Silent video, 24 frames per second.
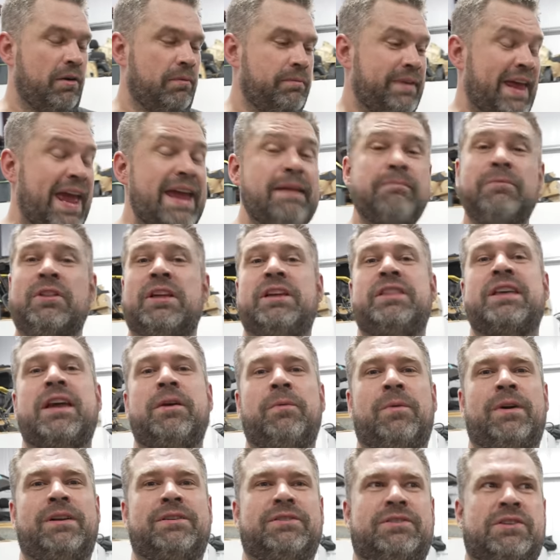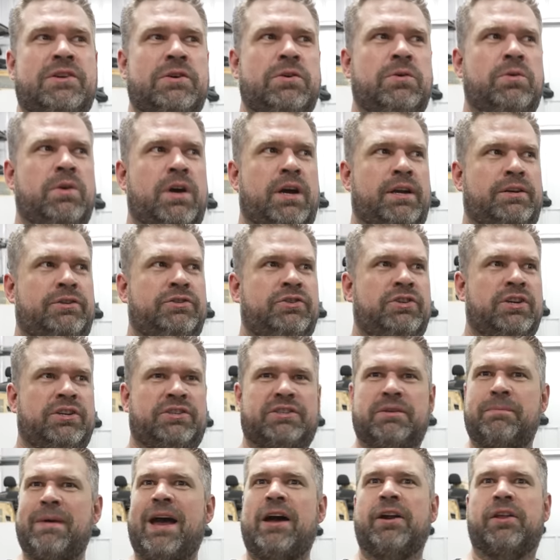Namely, they went to uh, just
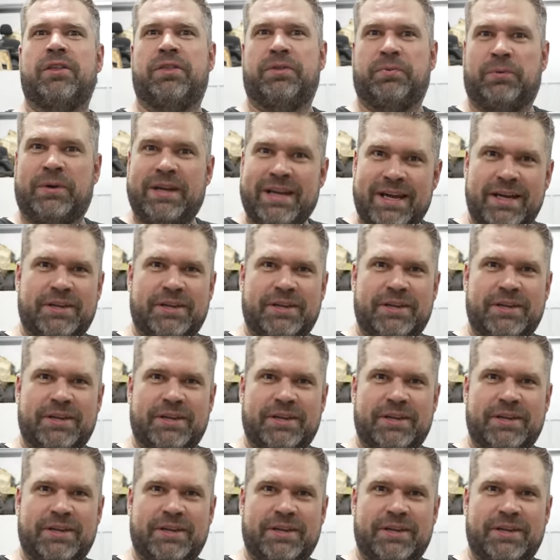about a three